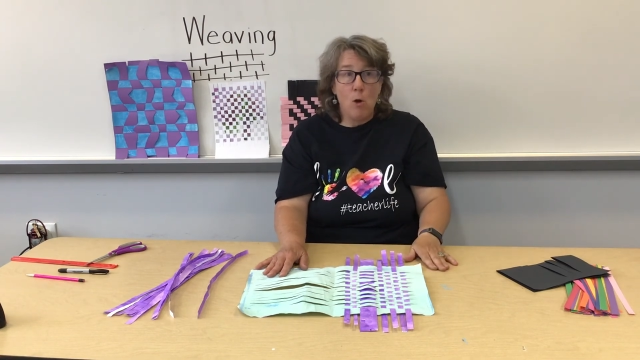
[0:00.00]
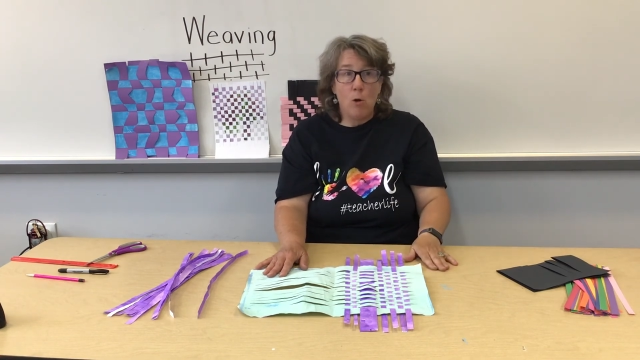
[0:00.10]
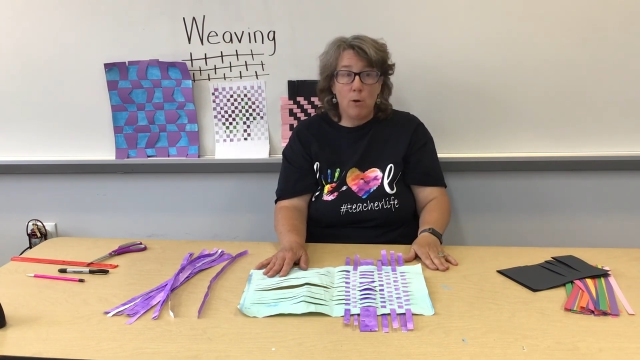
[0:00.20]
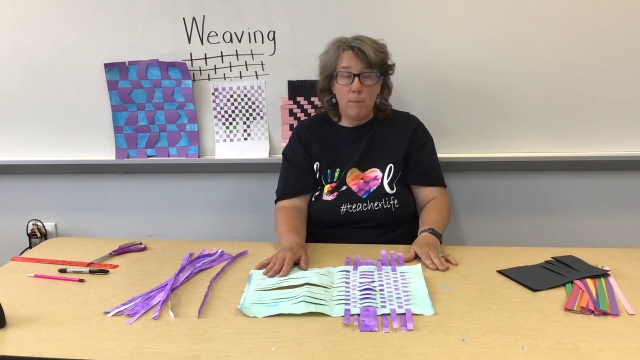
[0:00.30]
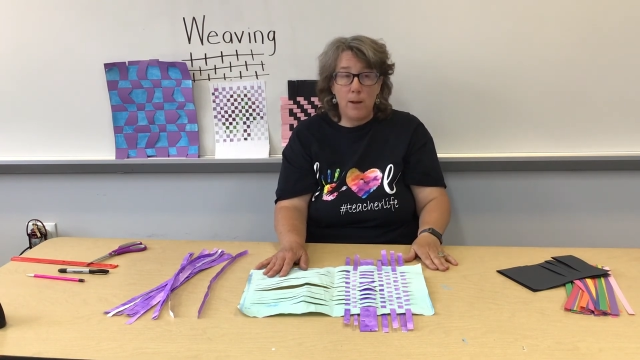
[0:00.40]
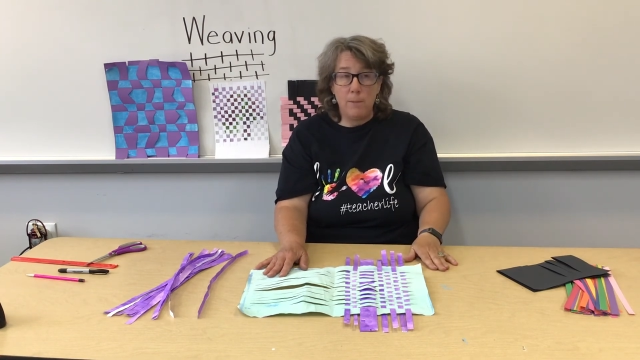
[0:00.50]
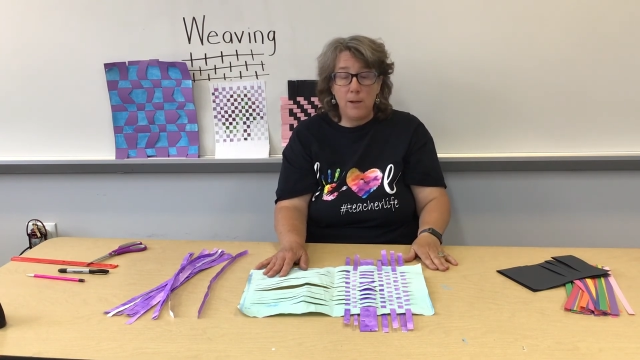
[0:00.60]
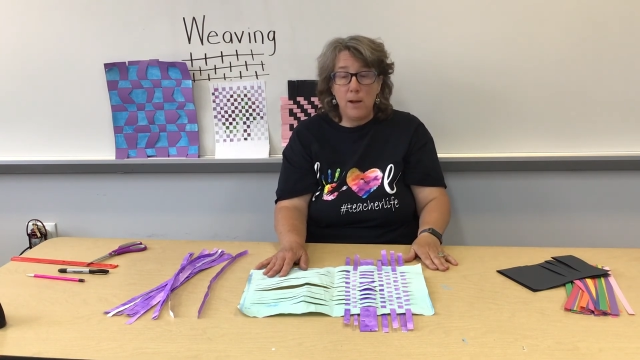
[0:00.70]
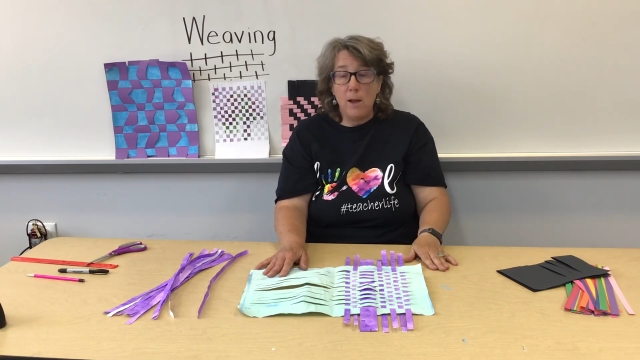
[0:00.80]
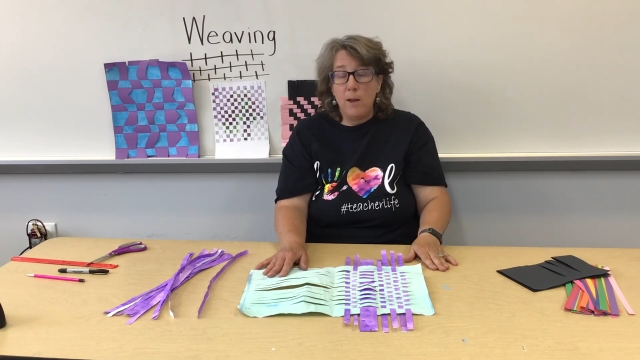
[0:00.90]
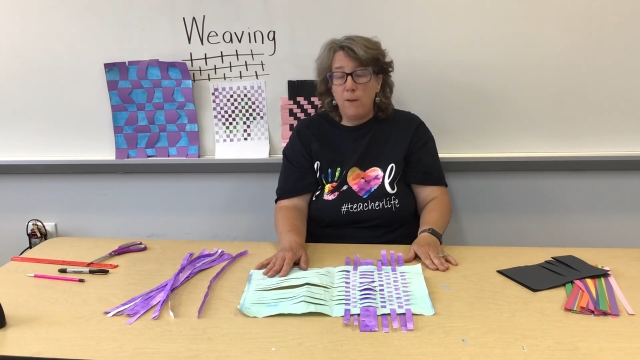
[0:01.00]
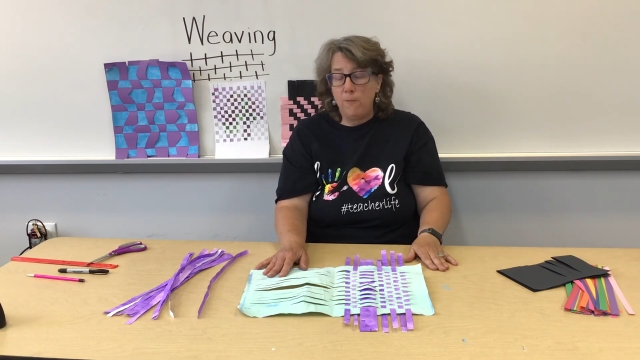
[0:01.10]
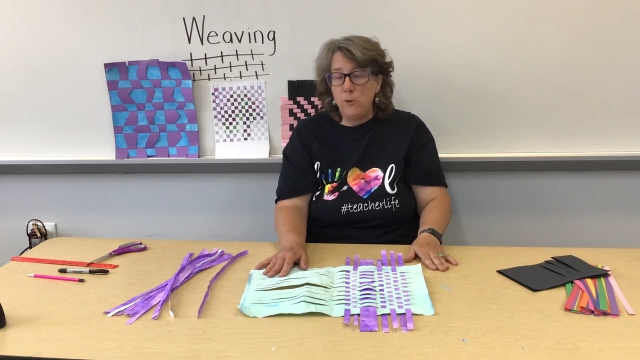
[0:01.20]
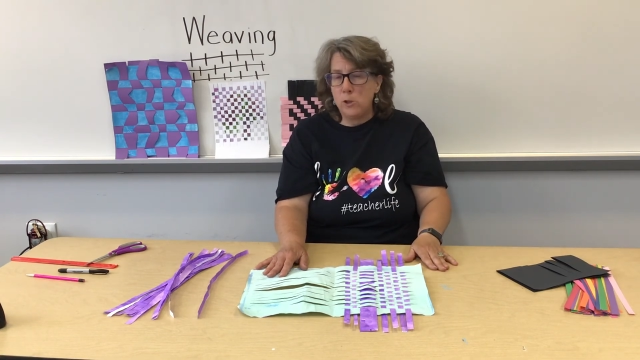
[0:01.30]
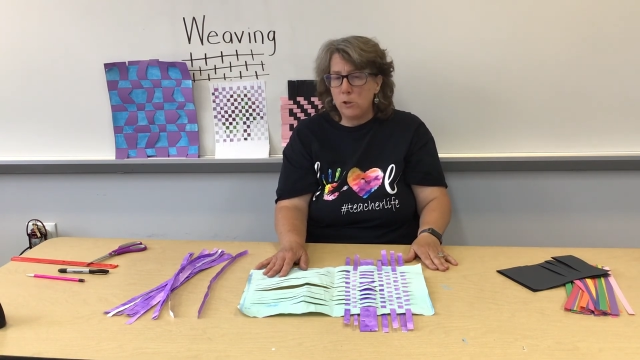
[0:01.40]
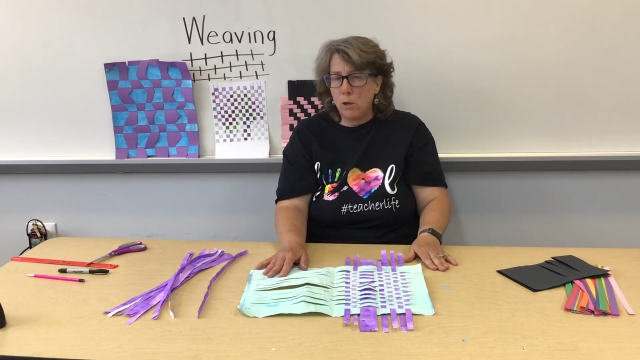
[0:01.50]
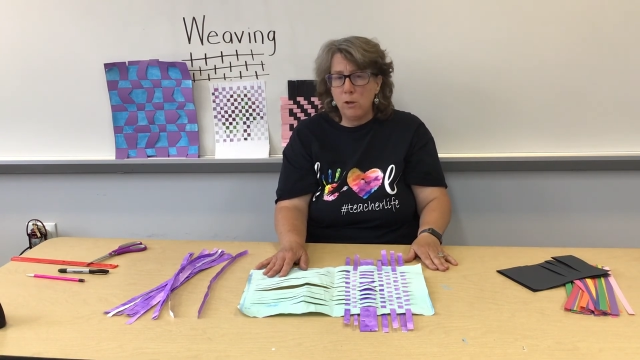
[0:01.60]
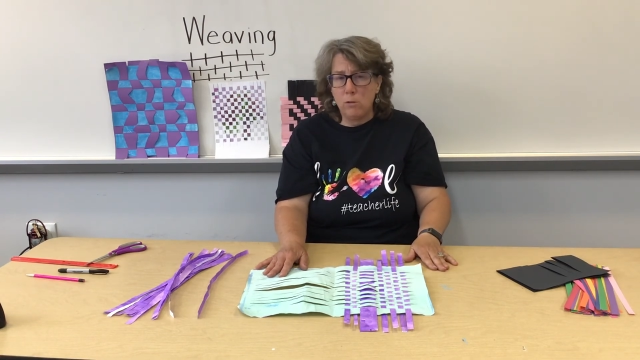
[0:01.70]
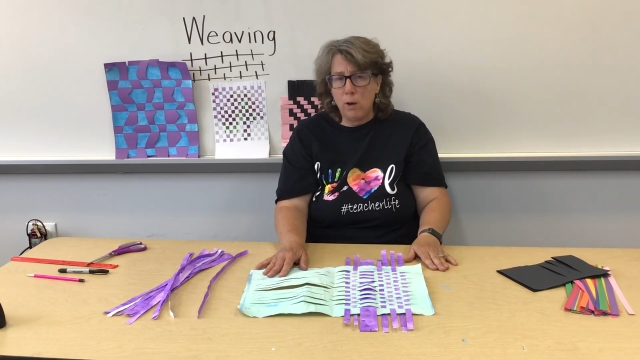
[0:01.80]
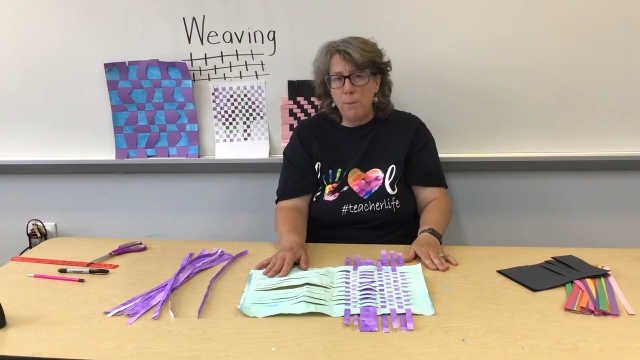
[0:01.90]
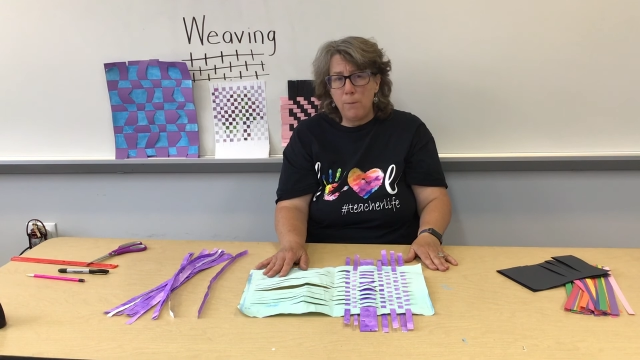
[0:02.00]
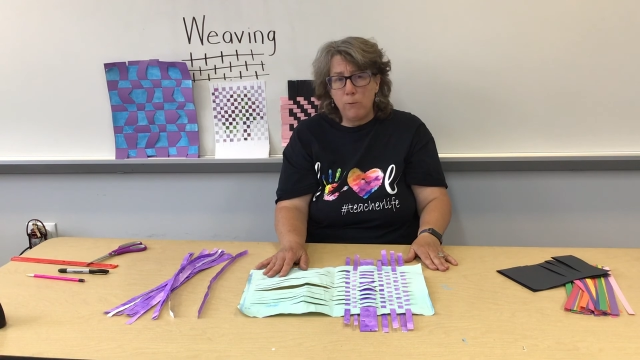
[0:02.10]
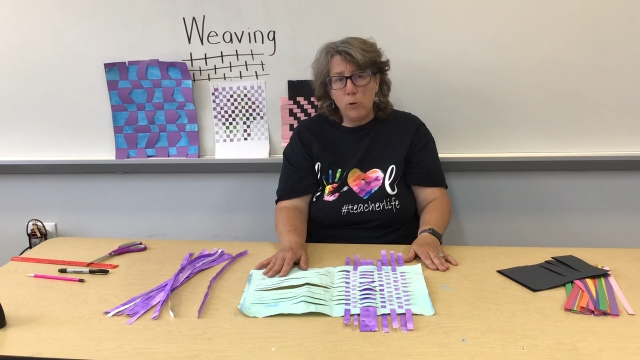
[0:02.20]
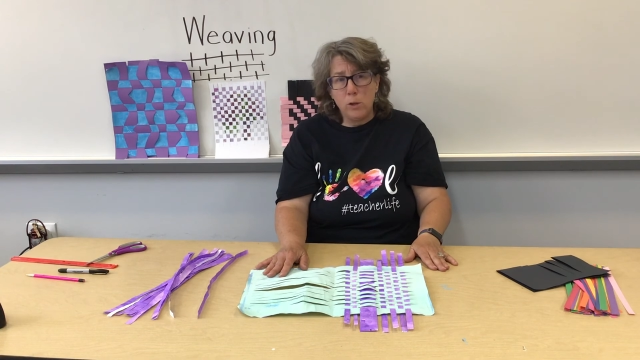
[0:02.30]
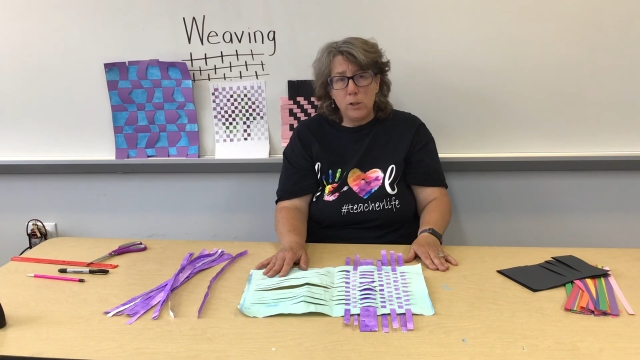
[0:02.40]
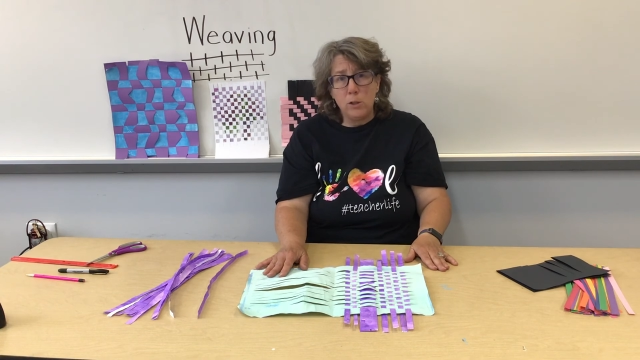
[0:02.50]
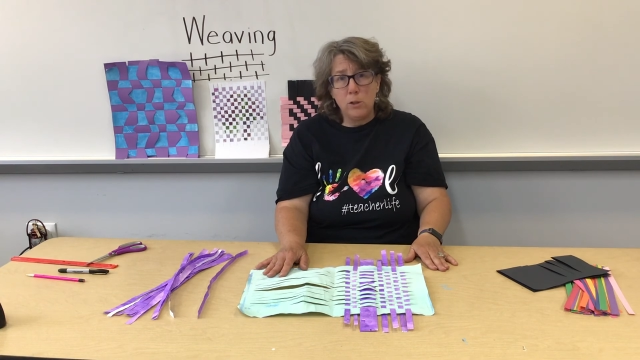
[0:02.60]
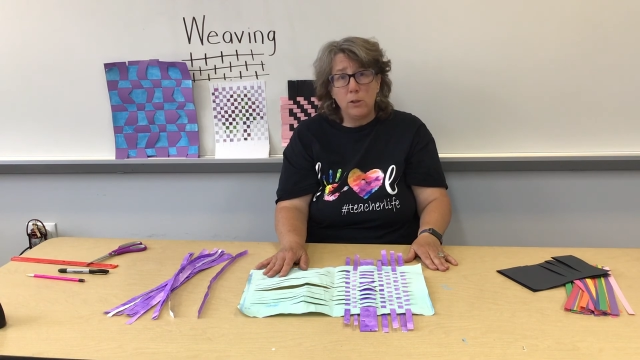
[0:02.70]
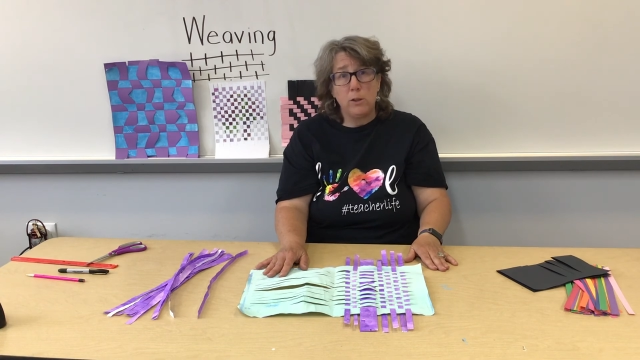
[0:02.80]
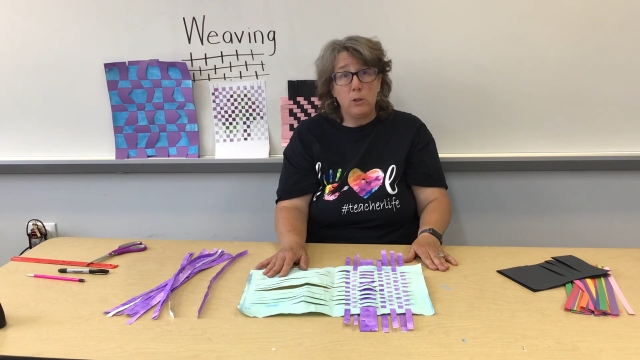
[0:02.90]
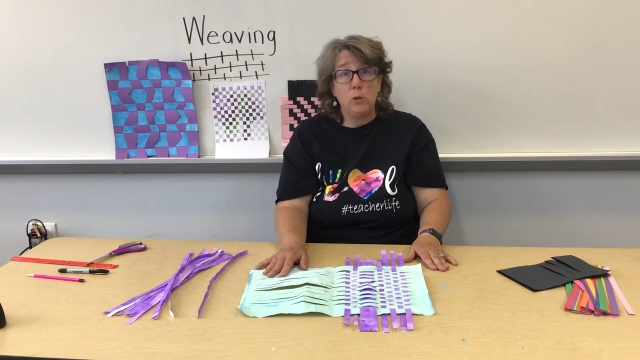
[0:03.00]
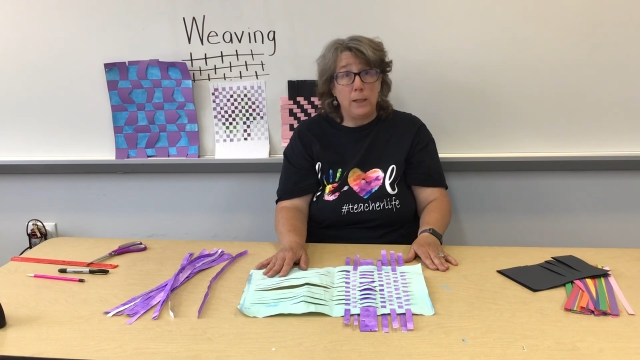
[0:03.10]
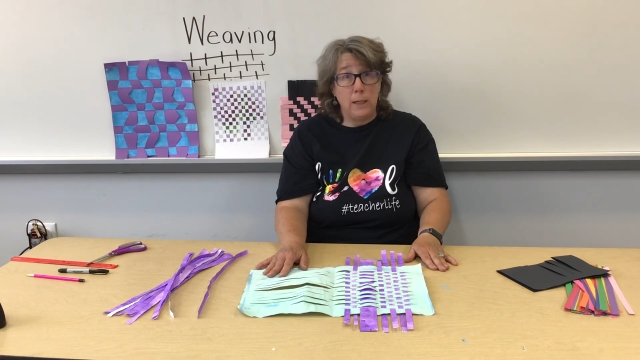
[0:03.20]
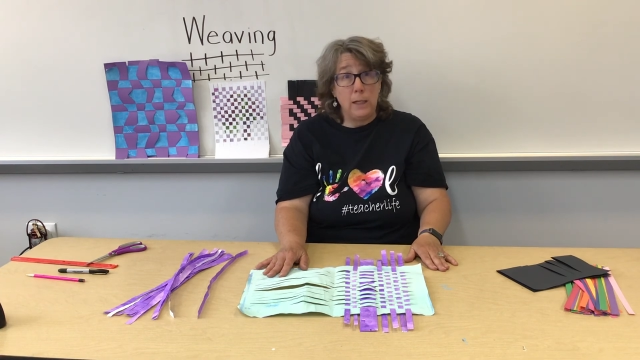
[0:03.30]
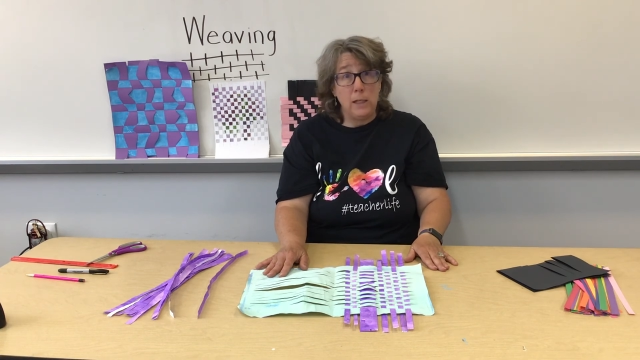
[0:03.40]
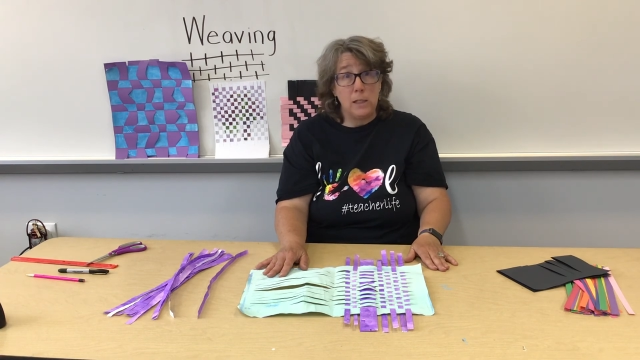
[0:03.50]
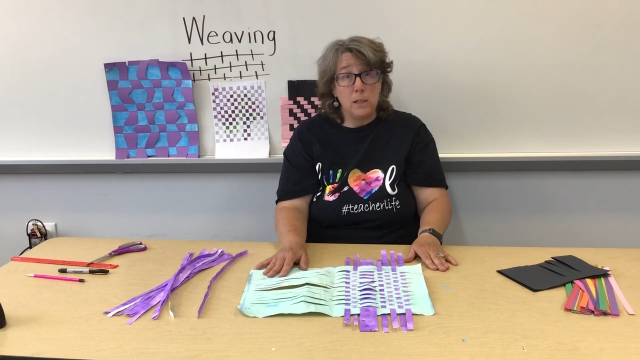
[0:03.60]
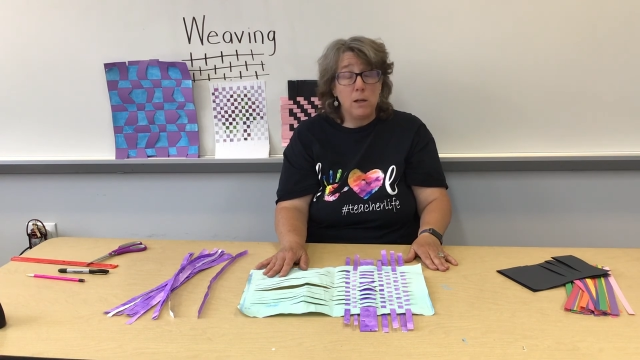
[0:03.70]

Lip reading: Or maybe if you started right before dinner and then you eat,